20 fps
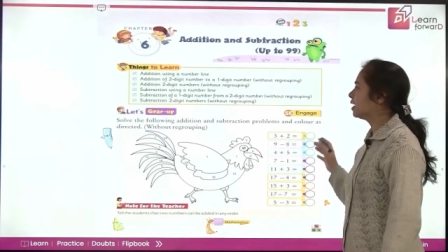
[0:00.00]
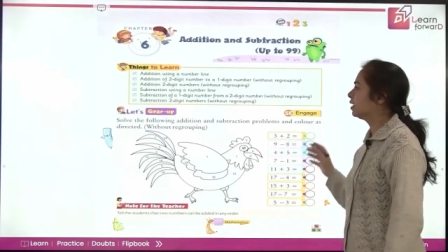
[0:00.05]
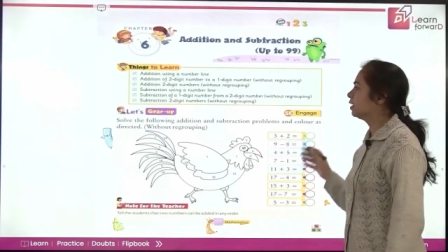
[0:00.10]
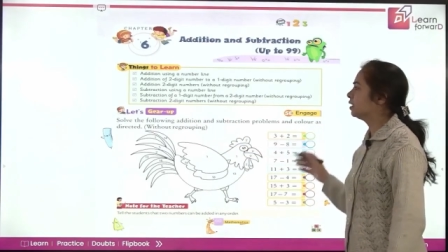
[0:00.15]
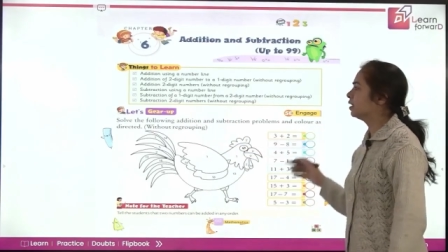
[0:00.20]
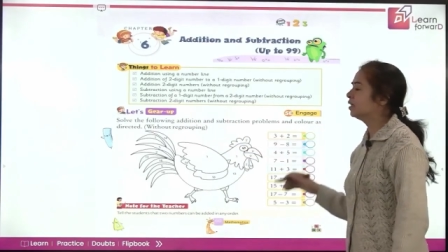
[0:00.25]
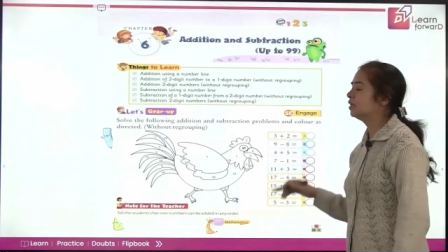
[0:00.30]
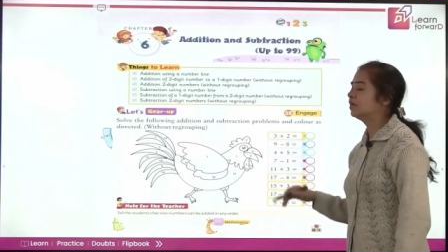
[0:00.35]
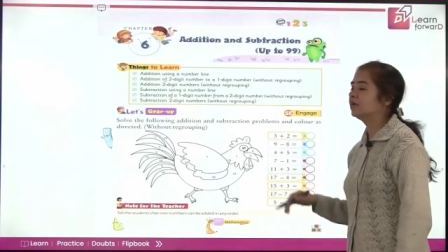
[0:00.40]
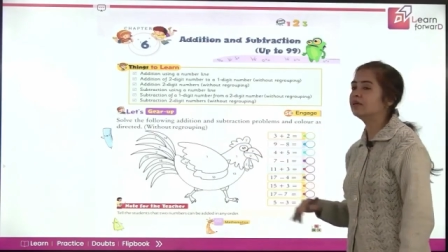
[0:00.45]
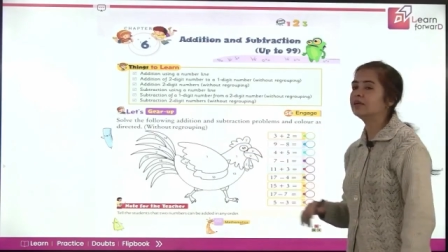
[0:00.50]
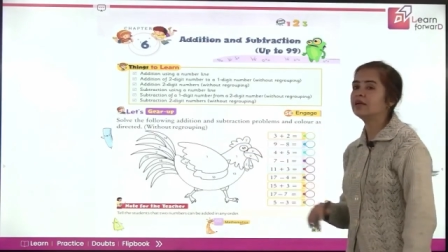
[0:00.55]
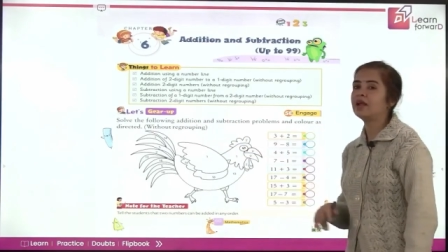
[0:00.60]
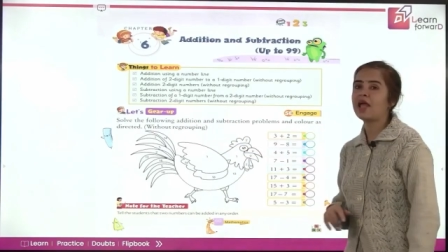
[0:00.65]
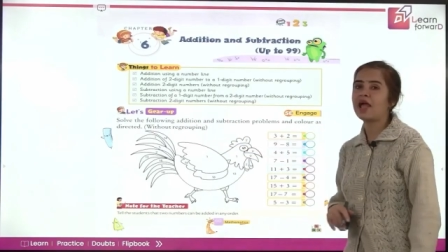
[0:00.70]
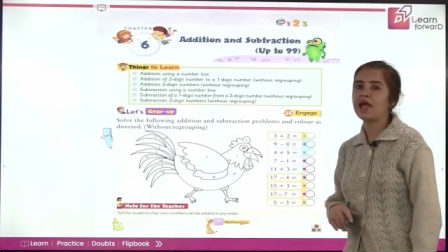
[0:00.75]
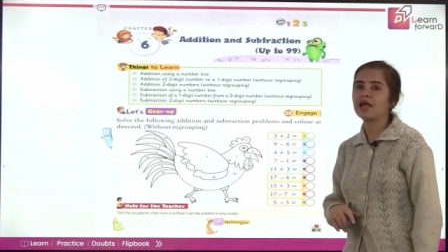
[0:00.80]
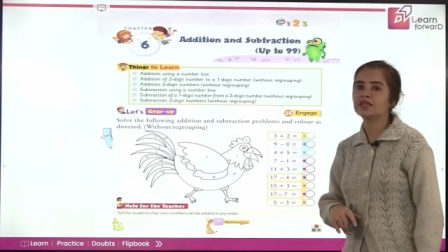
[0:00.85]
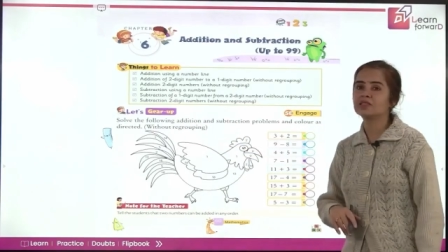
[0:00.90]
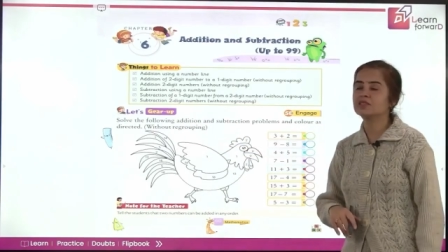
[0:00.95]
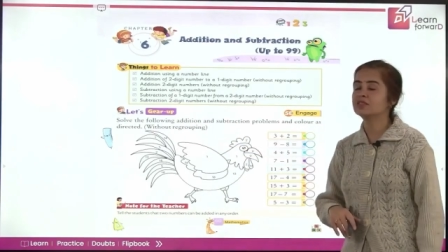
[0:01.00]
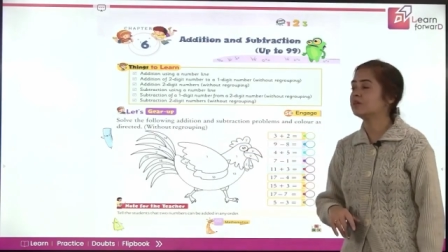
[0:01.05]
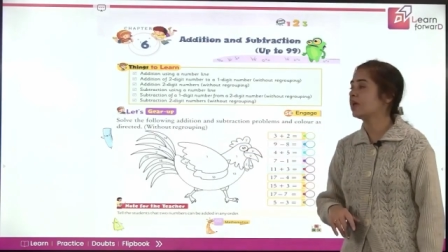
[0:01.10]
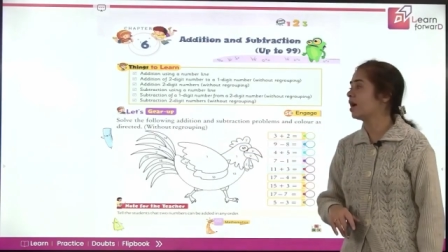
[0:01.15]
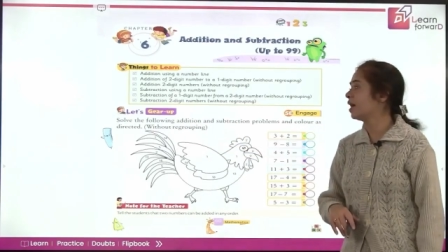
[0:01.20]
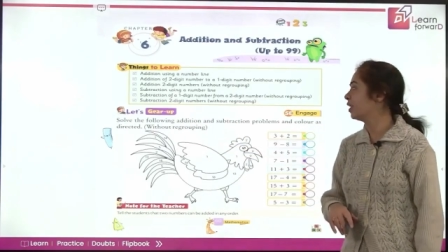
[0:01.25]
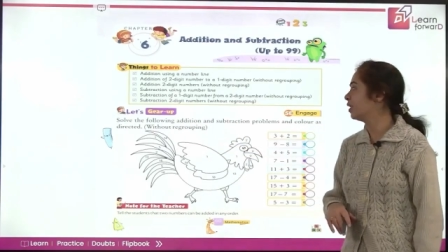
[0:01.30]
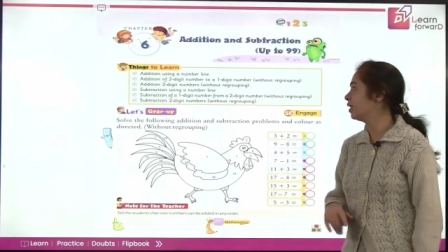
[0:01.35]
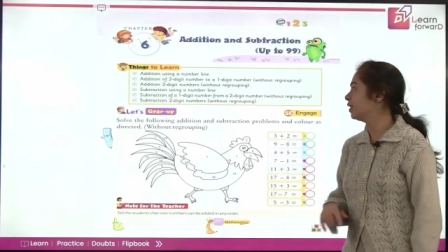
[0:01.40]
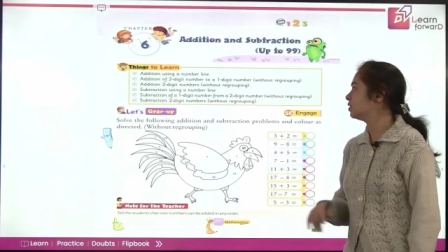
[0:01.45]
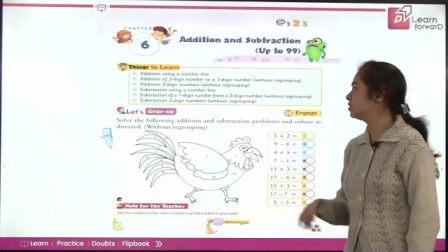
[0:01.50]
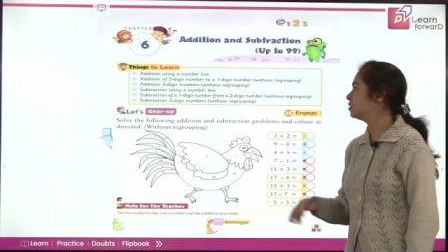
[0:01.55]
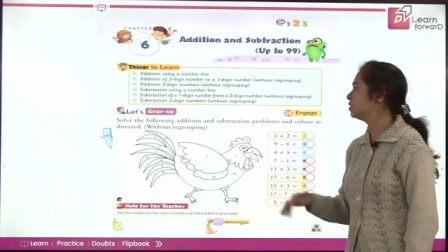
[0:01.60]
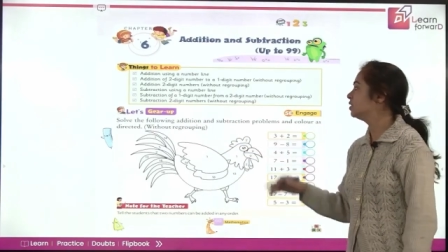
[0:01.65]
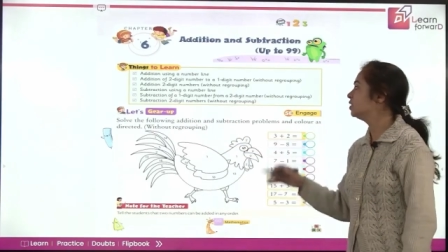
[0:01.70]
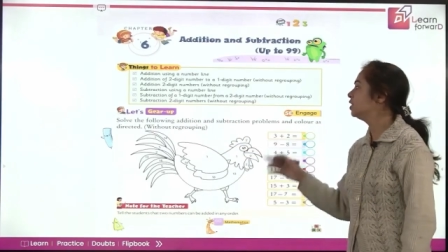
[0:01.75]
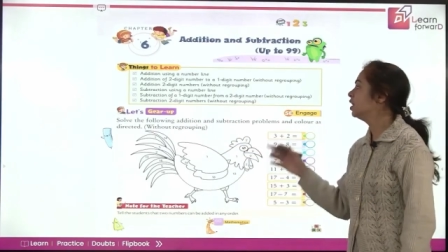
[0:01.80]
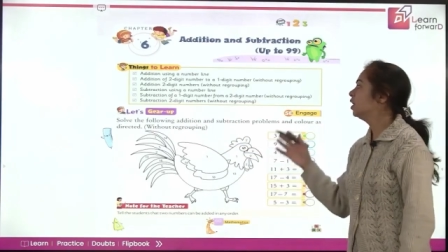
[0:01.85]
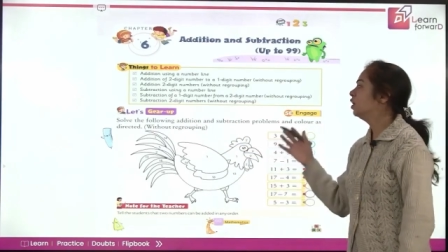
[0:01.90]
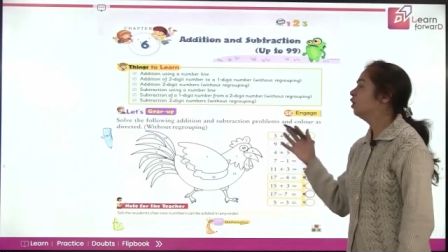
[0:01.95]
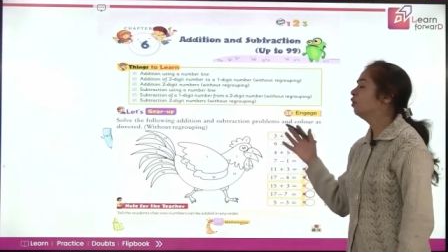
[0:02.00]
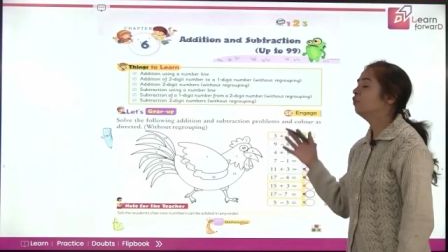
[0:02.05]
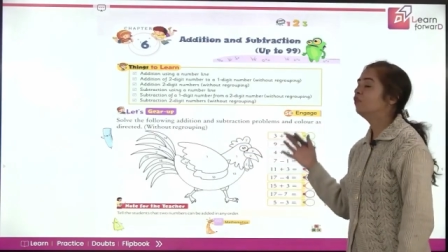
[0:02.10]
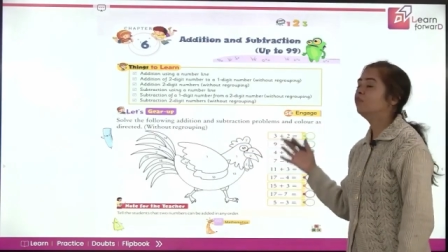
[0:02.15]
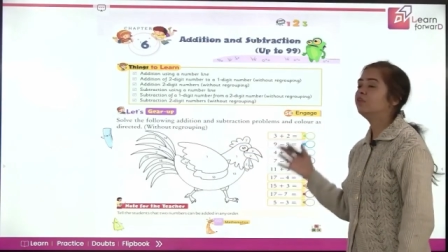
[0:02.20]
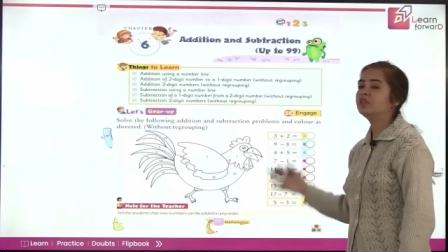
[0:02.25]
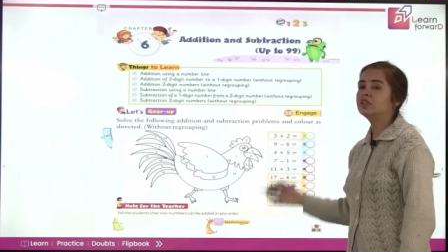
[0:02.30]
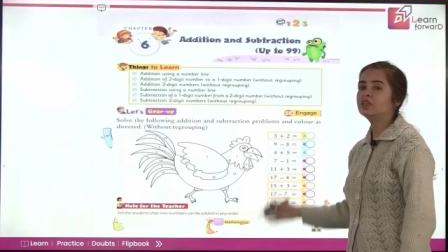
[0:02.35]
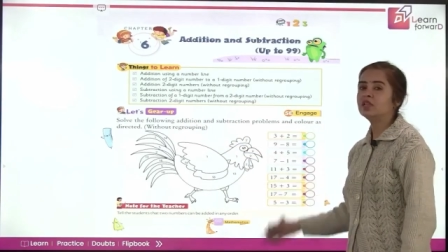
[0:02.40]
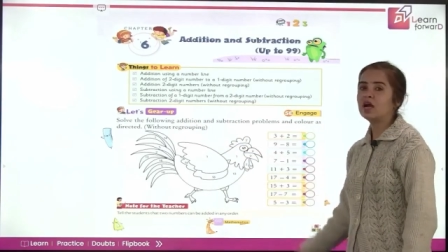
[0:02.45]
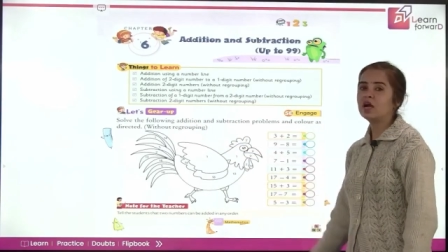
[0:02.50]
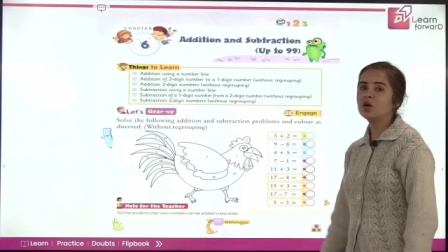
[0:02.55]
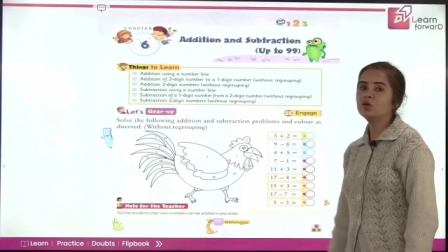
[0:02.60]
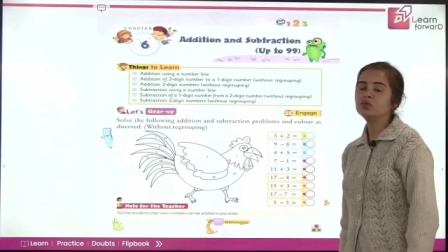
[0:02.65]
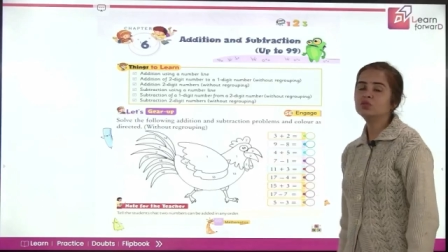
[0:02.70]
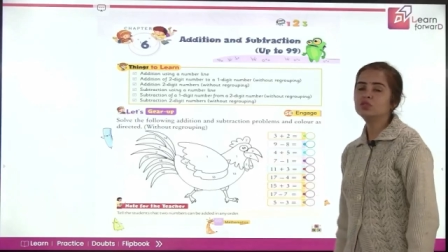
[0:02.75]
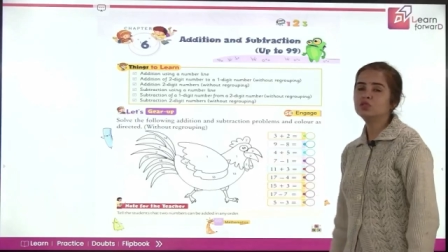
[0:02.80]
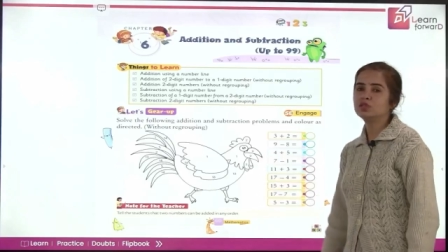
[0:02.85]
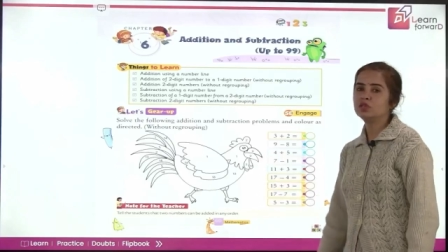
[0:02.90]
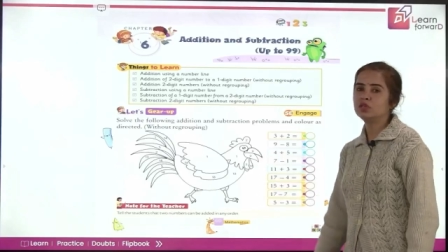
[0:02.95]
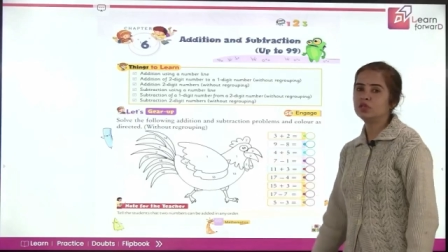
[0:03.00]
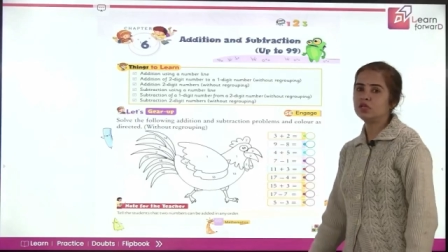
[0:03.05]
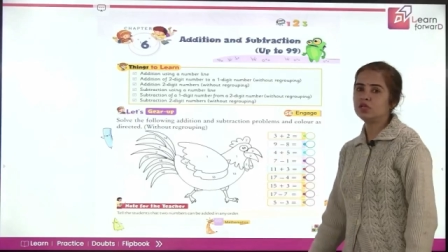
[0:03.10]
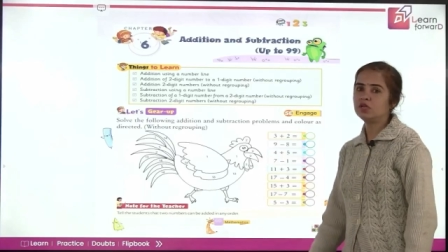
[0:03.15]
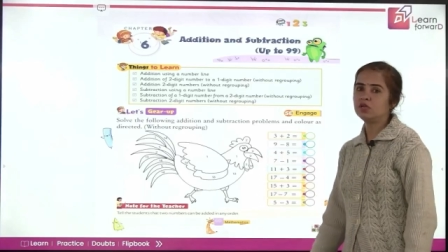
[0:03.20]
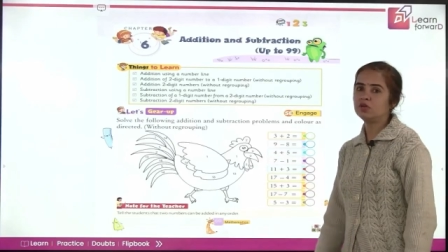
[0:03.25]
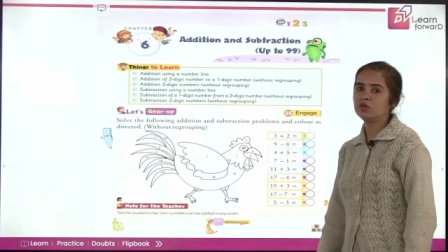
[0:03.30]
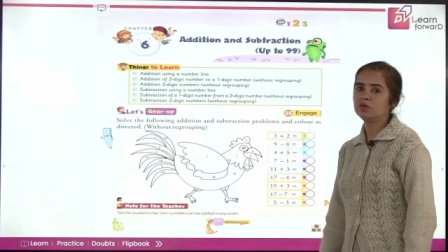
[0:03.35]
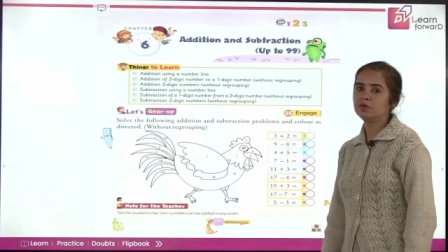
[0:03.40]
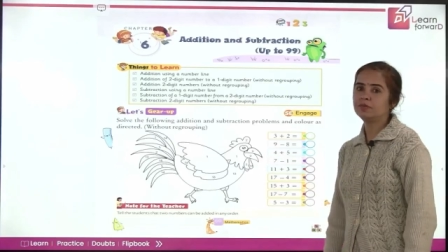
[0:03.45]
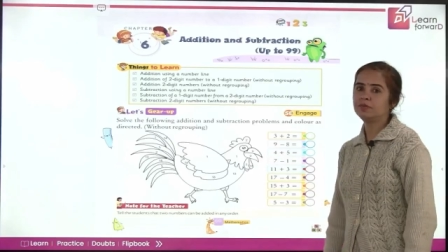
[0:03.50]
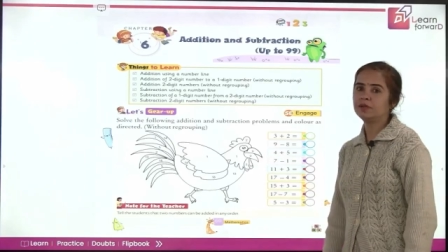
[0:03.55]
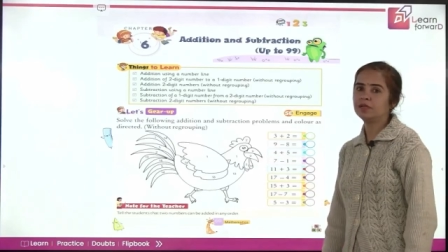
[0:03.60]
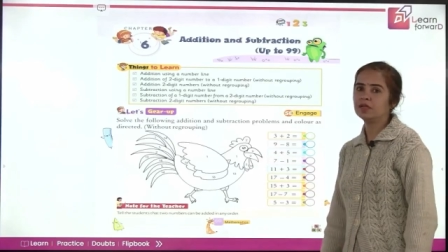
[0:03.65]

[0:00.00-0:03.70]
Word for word: color as directed without regrouping.